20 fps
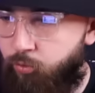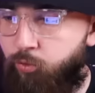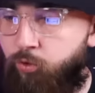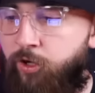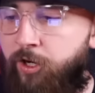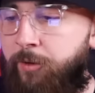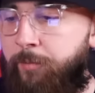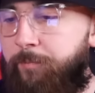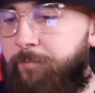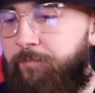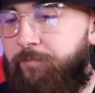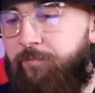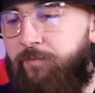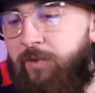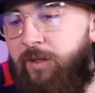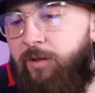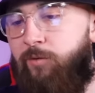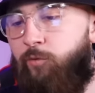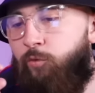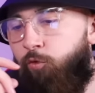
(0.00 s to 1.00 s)
Rip.
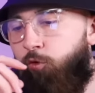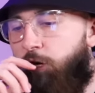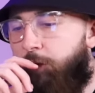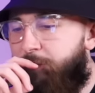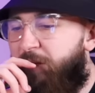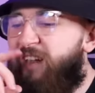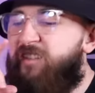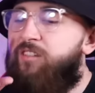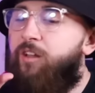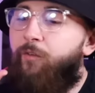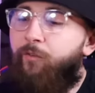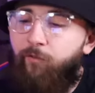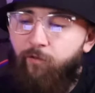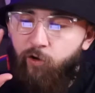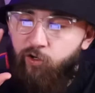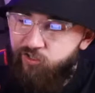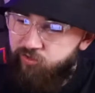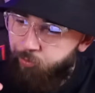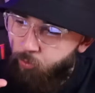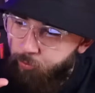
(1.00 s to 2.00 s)
Rip. That's the first